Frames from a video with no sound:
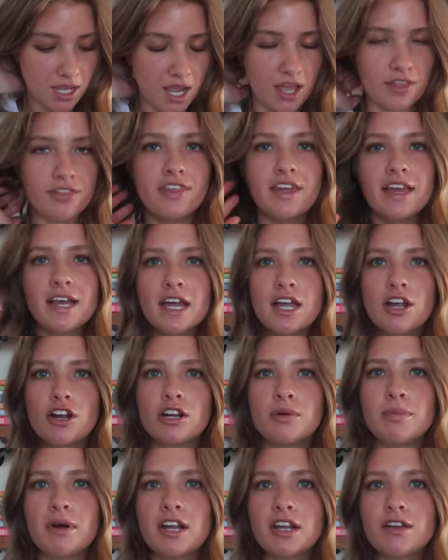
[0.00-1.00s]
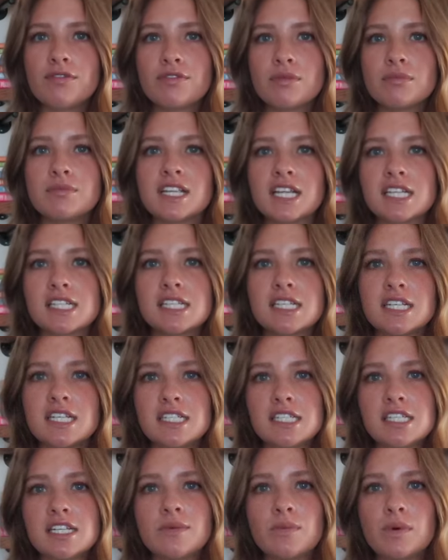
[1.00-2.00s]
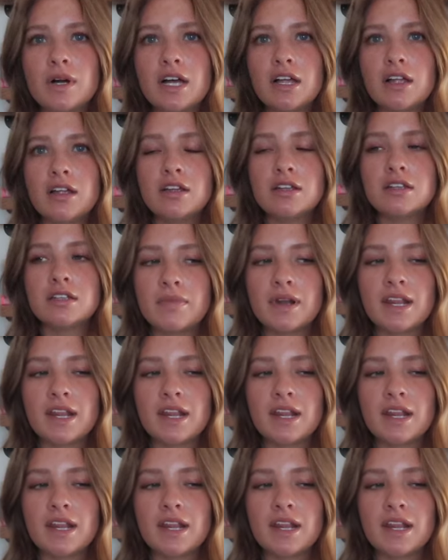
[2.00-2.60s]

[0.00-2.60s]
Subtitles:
heard about it from Destiny Sidwell,